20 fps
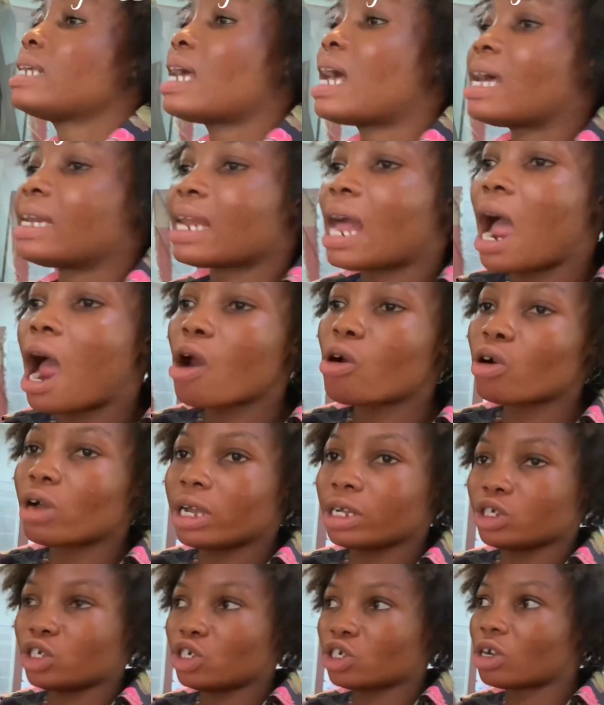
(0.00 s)
an arrow
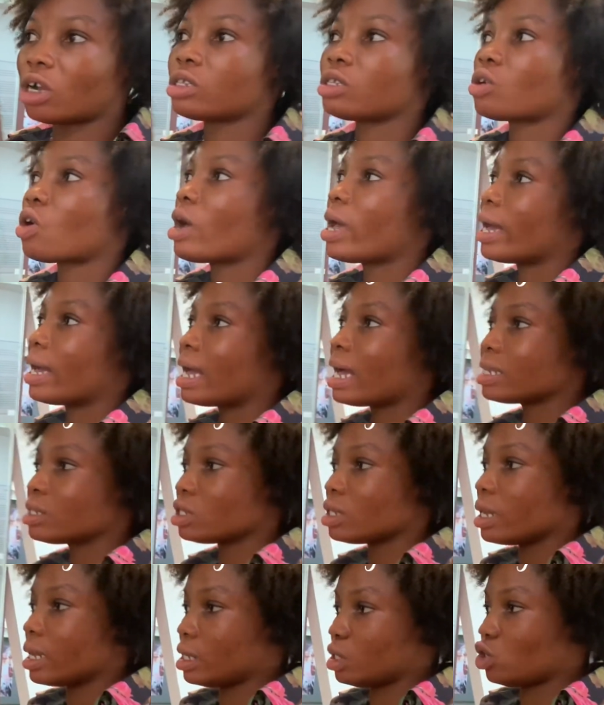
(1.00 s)
is shot or a gun
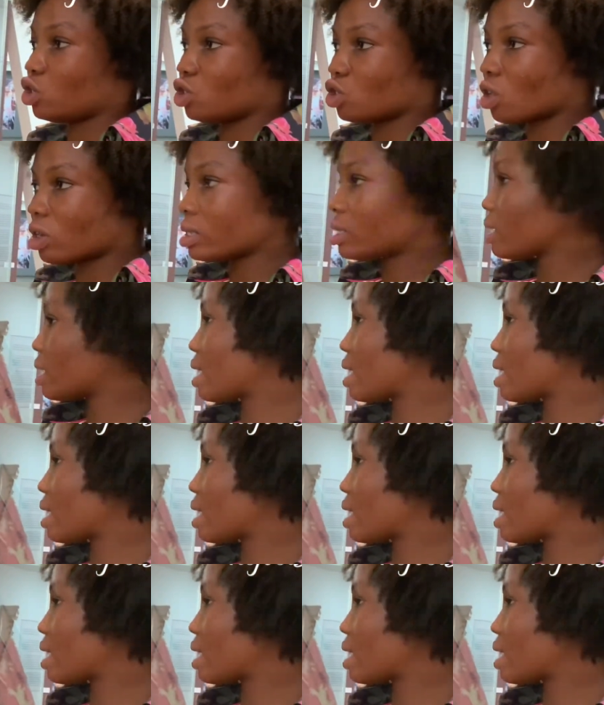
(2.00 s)
is shot,